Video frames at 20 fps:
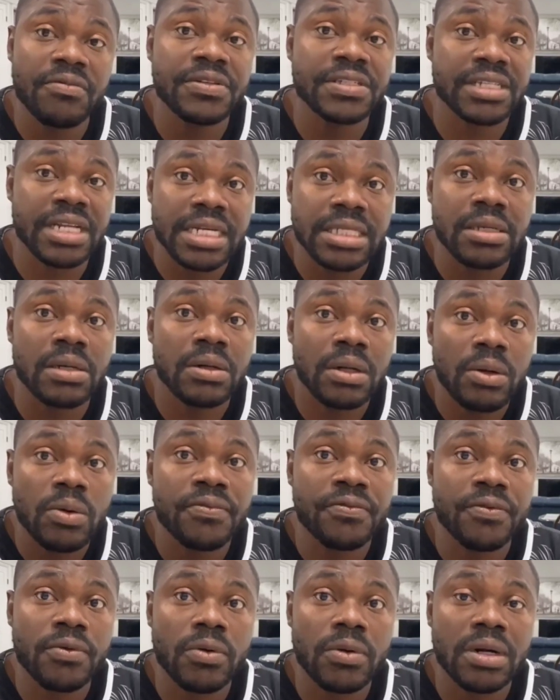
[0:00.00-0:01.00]
is a proof
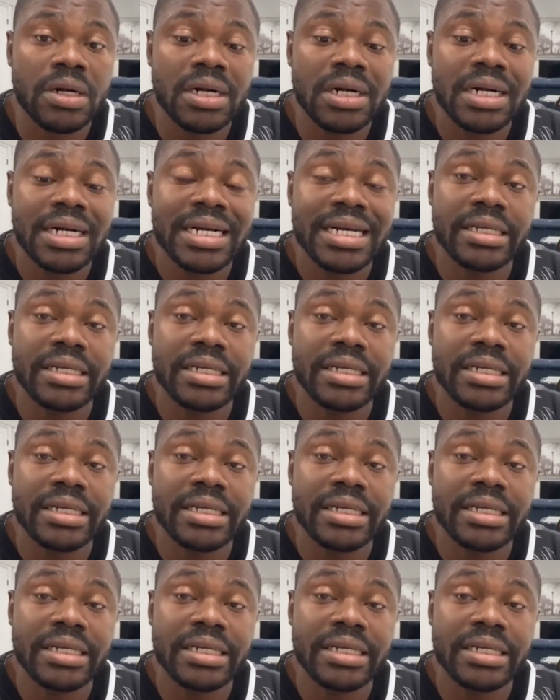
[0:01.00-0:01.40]
of 1 year